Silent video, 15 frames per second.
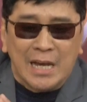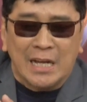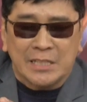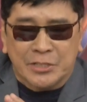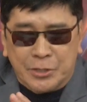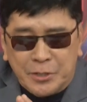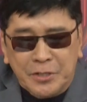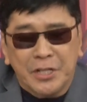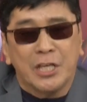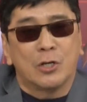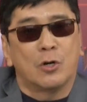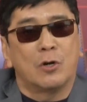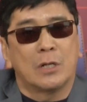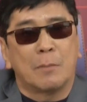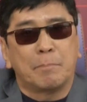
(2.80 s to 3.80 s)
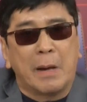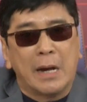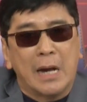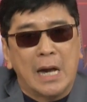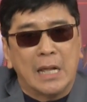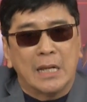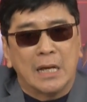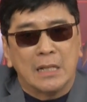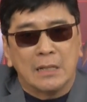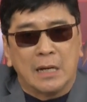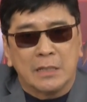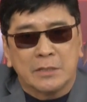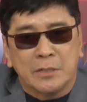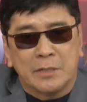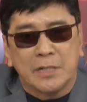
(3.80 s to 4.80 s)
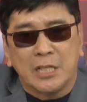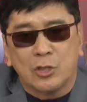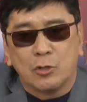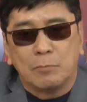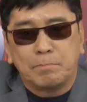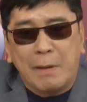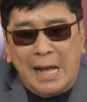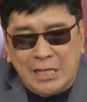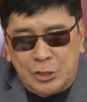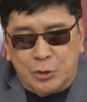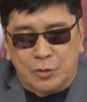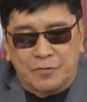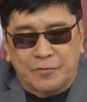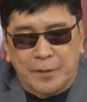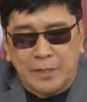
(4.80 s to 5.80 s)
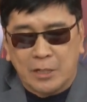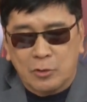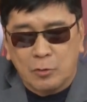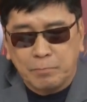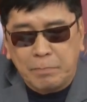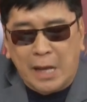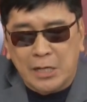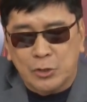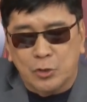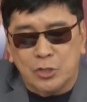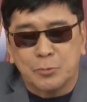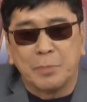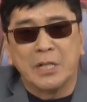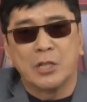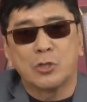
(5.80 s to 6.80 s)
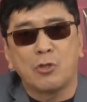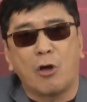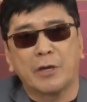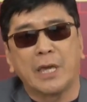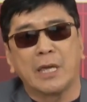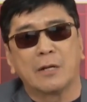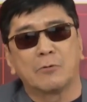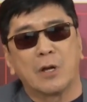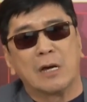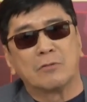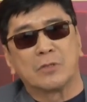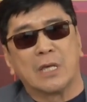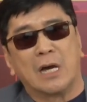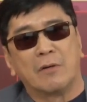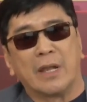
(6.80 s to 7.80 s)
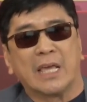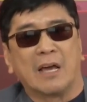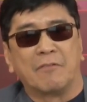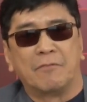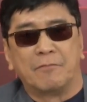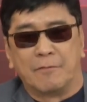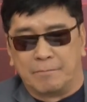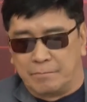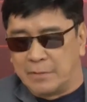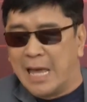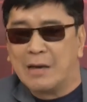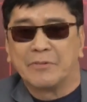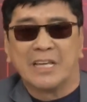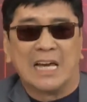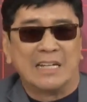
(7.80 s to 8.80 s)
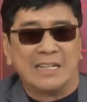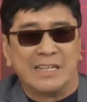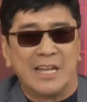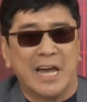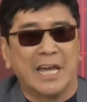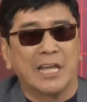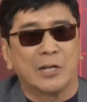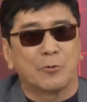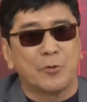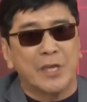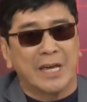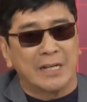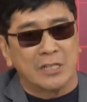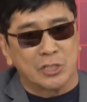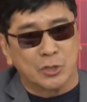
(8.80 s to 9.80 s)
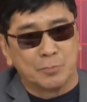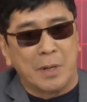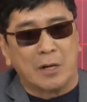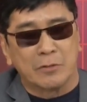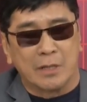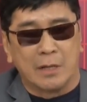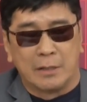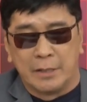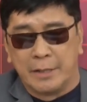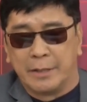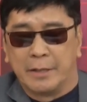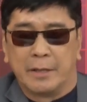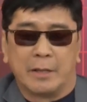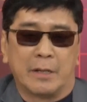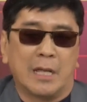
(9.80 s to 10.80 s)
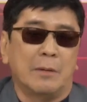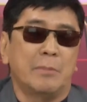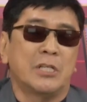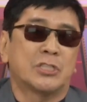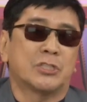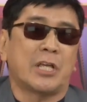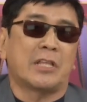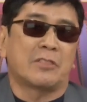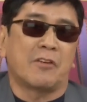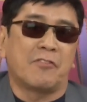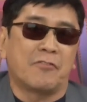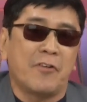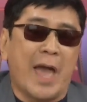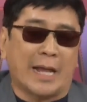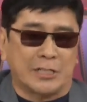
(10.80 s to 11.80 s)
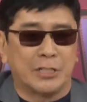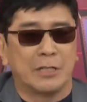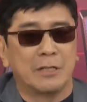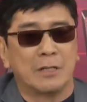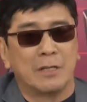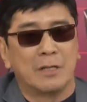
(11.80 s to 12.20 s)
attorney ho na pangalan, Attorney Topacio, for the Topacio, has been talking around town like having a diarrhea in his mouth. Let me state the fact.